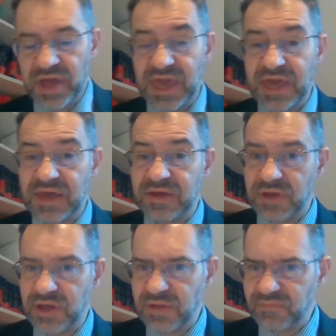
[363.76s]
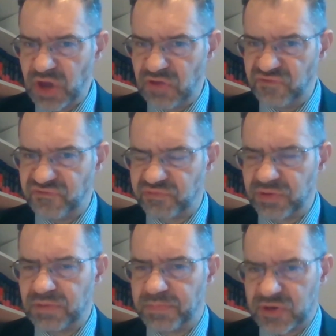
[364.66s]
and
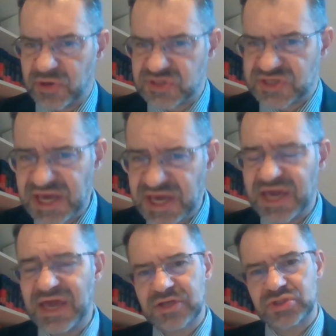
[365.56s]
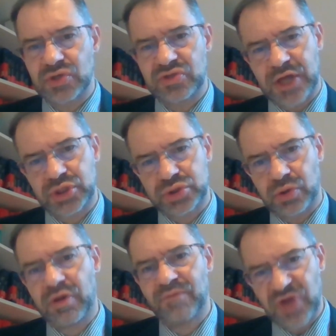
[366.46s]
enforcement per se, so the
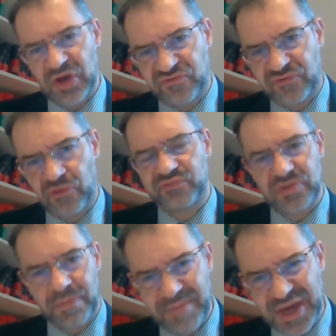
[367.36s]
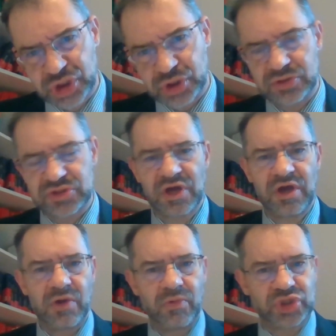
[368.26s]
actual enforcement measures
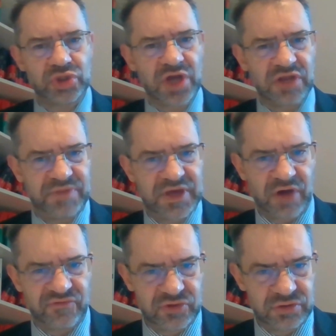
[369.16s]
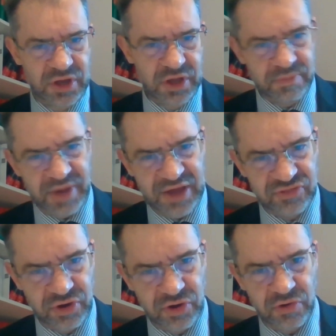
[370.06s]
which should not be governed by
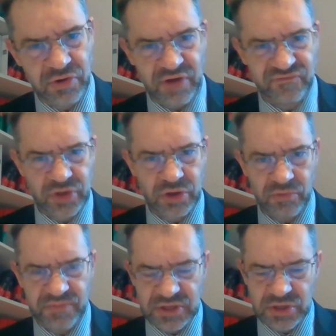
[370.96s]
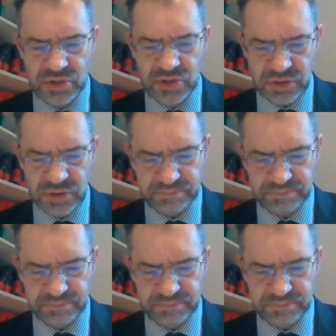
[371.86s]
the law of the European Union.